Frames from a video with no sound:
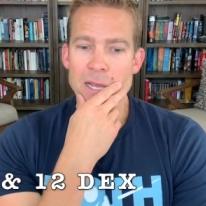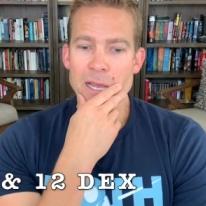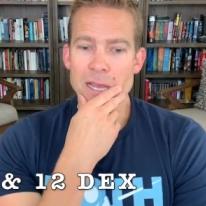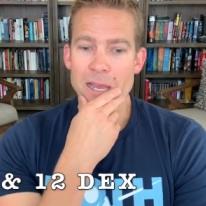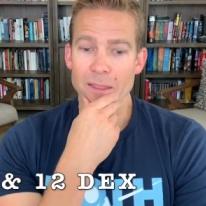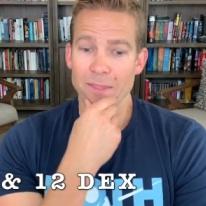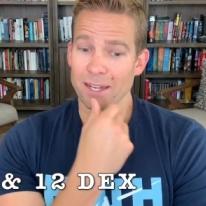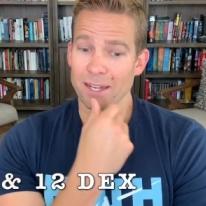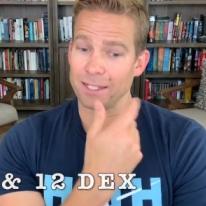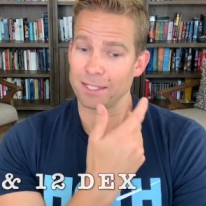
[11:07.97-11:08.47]

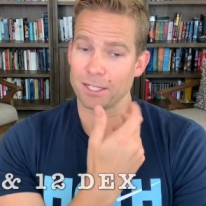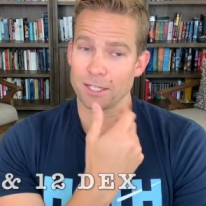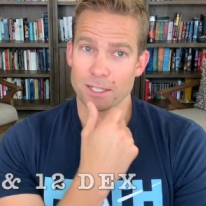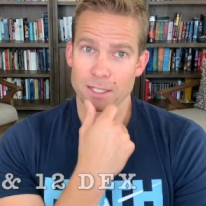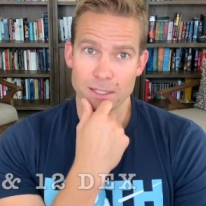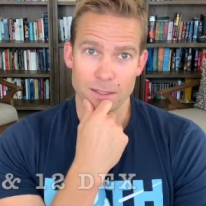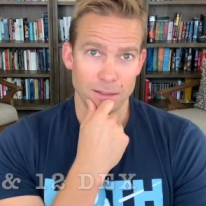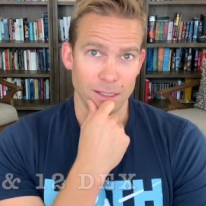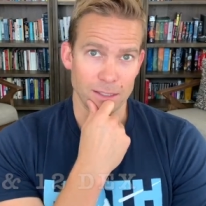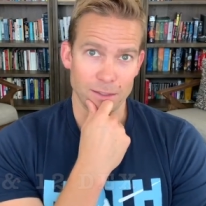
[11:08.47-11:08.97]
And then it
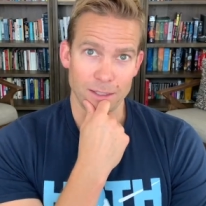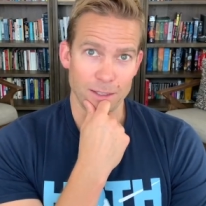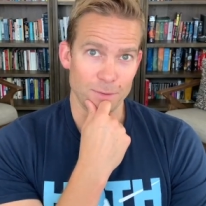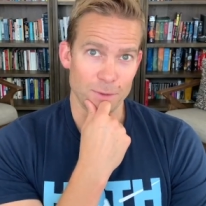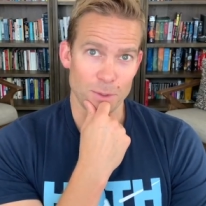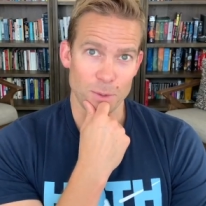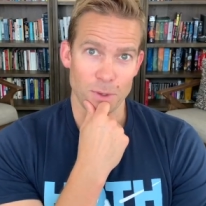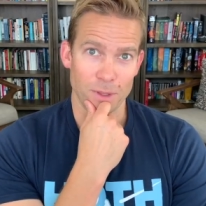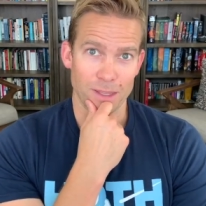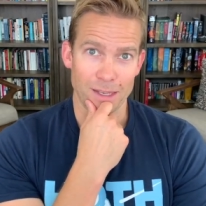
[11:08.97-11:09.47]
just
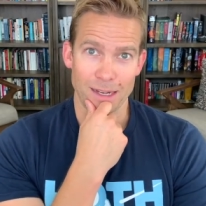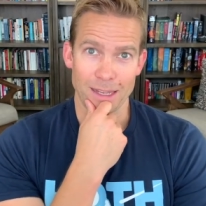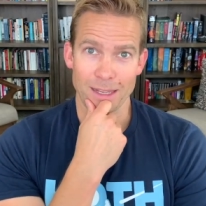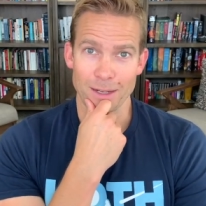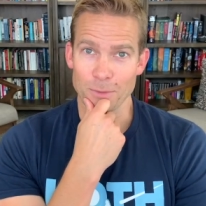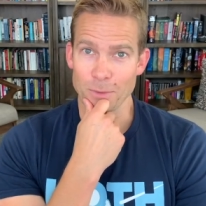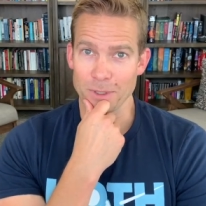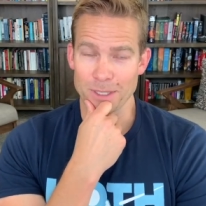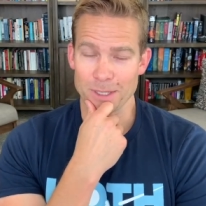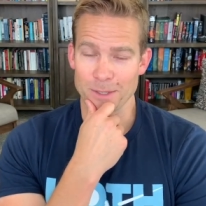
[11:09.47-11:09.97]
leaves you with an
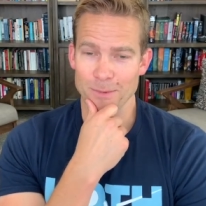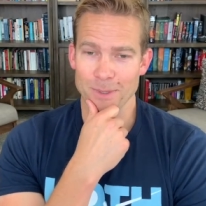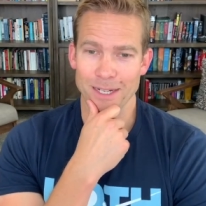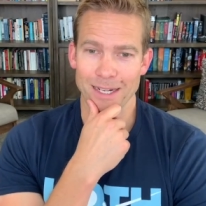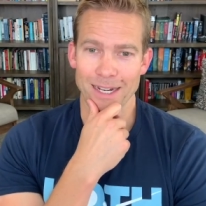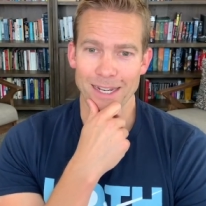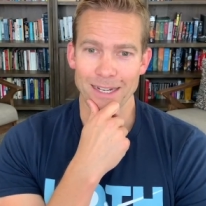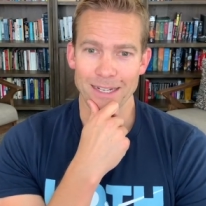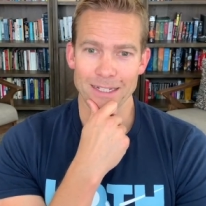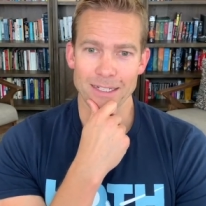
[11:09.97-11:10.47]
8 Wisdom and an
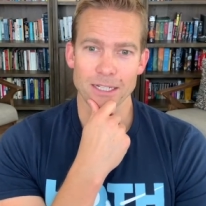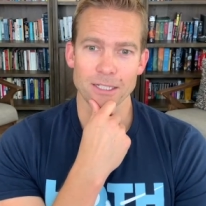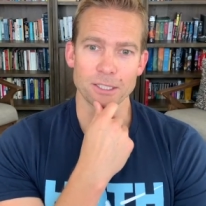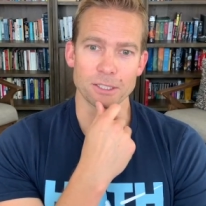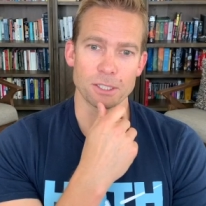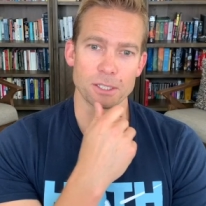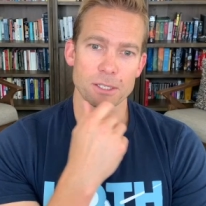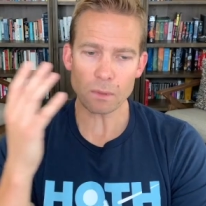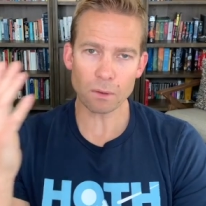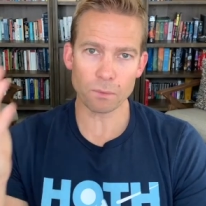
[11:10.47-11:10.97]
8
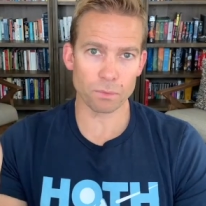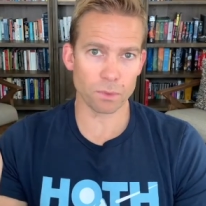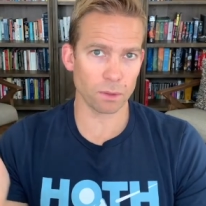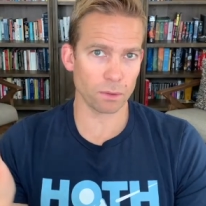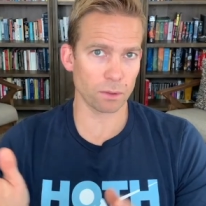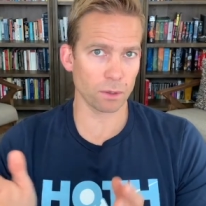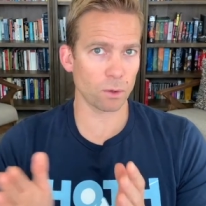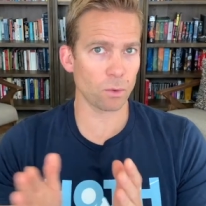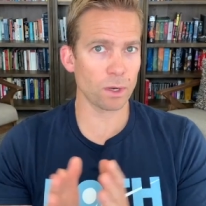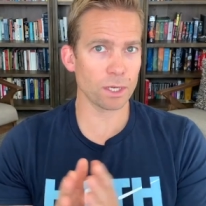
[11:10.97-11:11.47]
Intelligence.
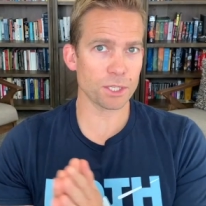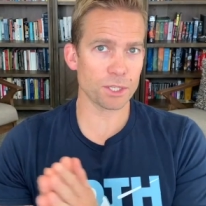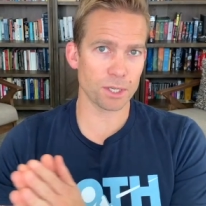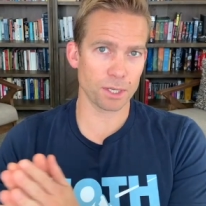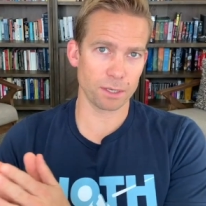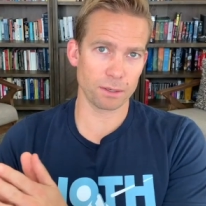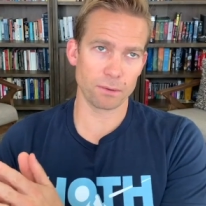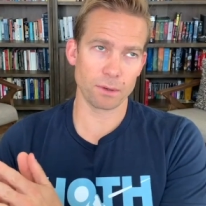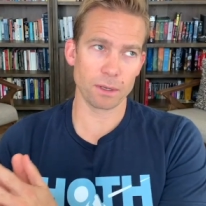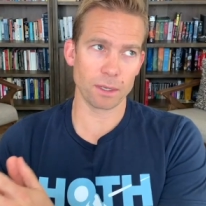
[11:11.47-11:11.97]
The
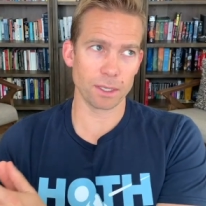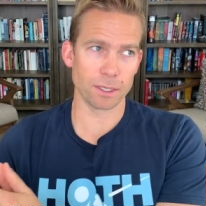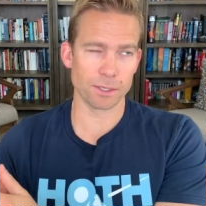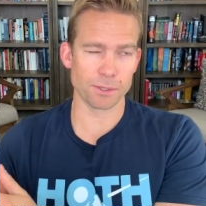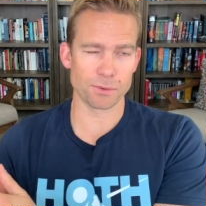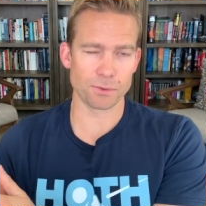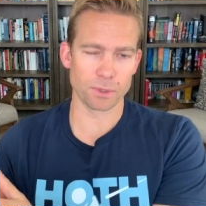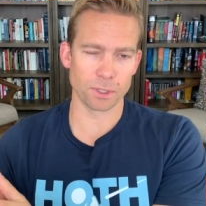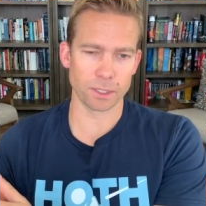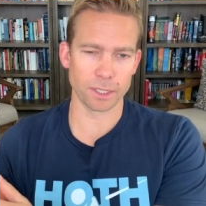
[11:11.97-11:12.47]
question
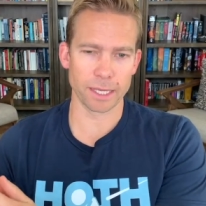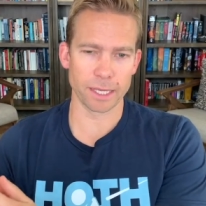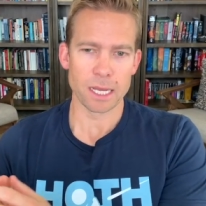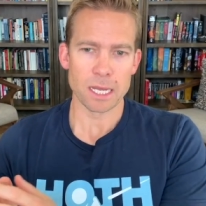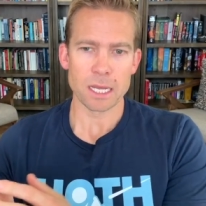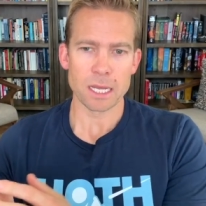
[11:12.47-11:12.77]
is really,